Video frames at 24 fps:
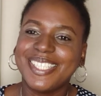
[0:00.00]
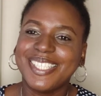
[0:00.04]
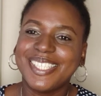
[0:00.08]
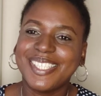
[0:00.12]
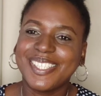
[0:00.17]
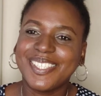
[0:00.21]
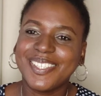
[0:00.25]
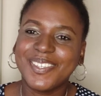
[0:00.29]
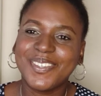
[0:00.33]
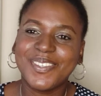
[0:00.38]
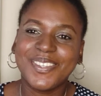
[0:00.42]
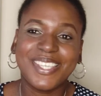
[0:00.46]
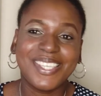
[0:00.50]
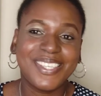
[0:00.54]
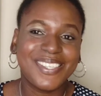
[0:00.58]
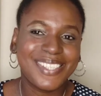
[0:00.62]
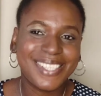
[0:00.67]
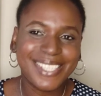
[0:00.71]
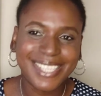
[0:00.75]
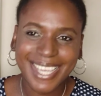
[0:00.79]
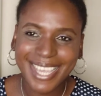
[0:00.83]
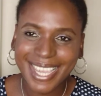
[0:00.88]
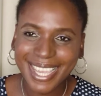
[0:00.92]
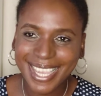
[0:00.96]
So you
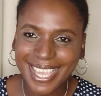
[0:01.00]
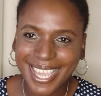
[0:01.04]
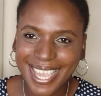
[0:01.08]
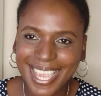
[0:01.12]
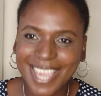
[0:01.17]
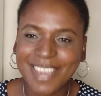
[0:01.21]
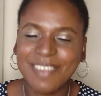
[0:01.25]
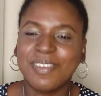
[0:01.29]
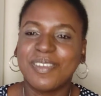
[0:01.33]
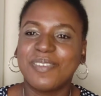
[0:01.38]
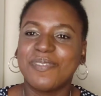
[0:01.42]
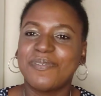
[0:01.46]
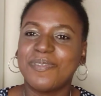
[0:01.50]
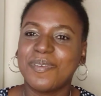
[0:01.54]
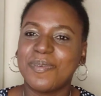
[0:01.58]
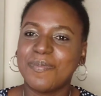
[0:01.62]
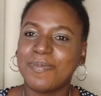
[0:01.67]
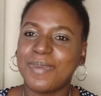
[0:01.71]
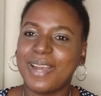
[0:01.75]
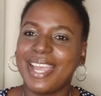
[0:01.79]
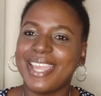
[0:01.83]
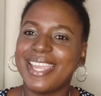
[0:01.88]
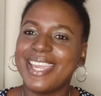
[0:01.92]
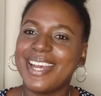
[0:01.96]
take care, and
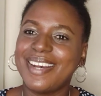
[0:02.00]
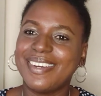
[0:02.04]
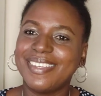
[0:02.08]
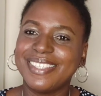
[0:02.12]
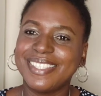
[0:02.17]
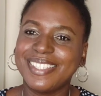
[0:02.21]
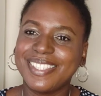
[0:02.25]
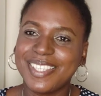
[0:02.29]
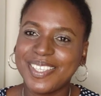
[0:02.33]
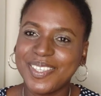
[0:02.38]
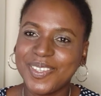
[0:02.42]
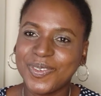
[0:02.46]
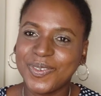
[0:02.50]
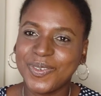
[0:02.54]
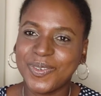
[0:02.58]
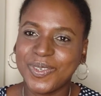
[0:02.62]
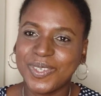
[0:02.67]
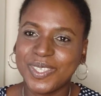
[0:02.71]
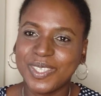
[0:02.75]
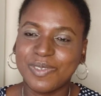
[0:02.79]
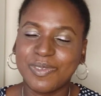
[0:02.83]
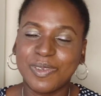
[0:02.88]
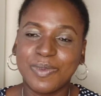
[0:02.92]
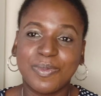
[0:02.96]
from my house to
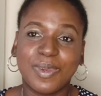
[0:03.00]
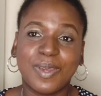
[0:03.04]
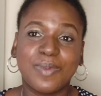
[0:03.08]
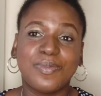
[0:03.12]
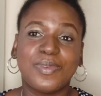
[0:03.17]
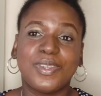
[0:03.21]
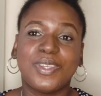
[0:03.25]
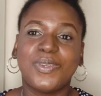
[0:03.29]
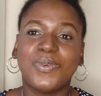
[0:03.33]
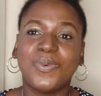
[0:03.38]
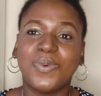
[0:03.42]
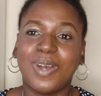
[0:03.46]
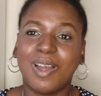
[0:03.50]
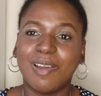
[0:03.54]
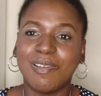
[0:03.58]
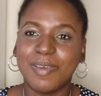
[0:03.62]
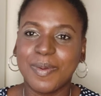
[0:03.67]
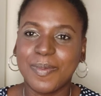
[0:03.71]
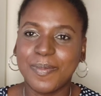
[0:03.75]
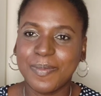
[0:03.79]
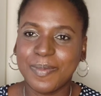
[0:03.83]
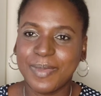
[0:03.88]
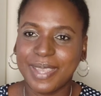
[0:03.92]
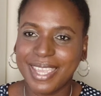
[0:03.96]
yours, remember, you
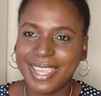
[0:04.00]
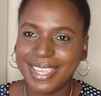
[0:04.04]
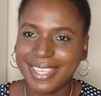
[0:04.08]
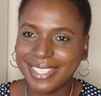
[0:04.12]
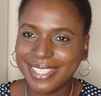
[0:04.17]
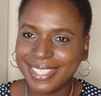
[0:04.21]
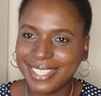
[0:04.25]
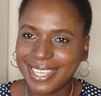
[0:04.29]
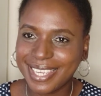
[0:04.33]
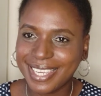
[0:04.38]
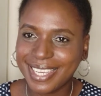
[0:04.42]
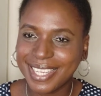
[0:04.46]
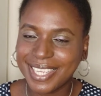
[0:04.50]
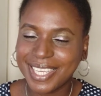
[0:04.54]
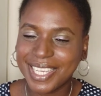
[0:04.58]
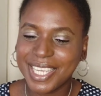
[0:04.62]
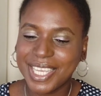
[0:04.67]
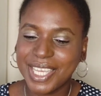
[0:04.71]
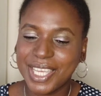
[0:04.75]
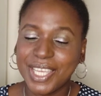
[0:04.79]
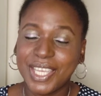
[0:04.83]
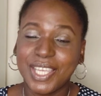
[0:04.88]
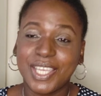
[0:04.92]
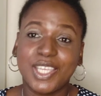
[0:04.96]
are amazing.
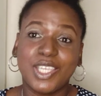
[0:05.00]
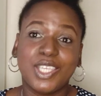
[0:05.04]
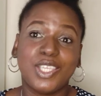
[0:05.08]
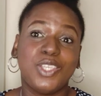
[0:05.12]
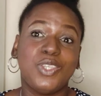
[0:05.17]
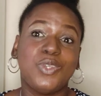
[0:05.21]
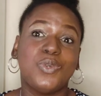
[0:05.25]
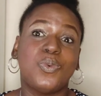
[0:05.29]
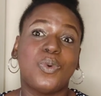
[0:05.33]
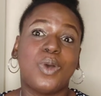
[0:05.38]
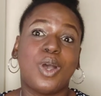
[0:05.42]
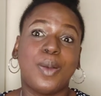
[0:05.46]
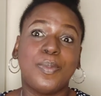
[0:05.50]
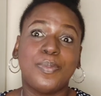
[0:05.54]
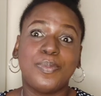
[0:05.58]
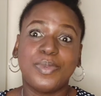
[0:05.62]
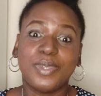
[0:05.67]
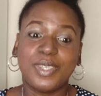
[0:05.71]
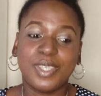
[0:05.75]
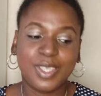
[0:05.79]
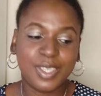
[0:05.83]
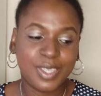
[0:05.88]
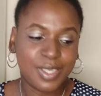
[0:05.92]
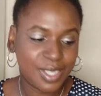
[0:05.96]
You are
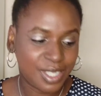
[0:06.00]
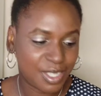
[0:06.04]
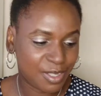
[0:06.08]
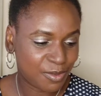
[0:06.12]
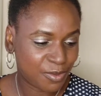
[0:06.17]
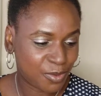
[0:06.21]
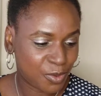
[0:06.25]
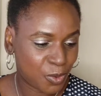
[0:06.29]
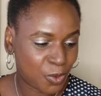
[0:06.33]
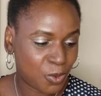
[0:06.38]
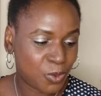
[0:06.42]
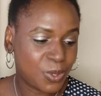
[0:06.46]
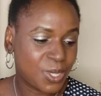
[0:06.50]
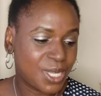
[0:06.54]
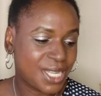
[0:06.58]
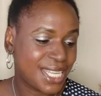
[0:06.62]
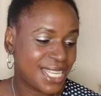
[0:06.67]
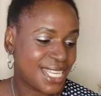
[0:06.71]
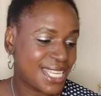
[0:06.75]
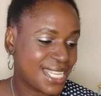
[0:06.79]
beautiful.